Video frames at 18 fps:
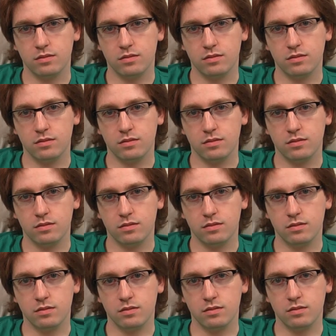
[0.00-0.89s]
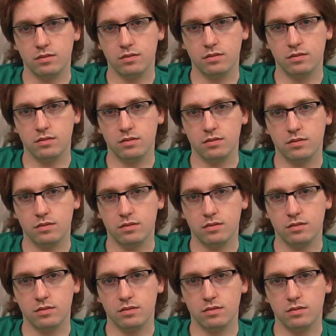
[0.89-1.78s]

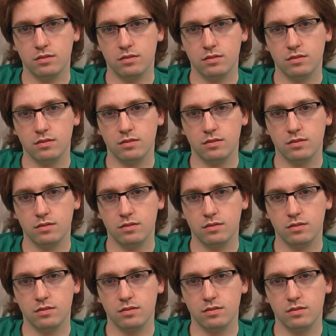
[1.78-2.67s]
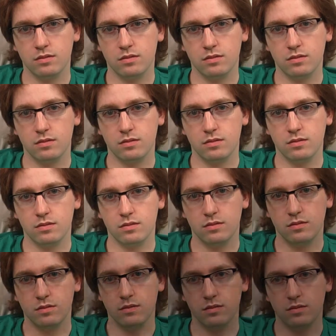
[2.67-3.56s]

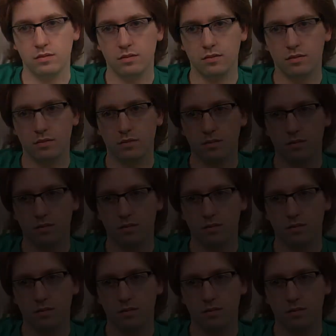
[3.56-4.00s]
No words are spoken by the person on screen.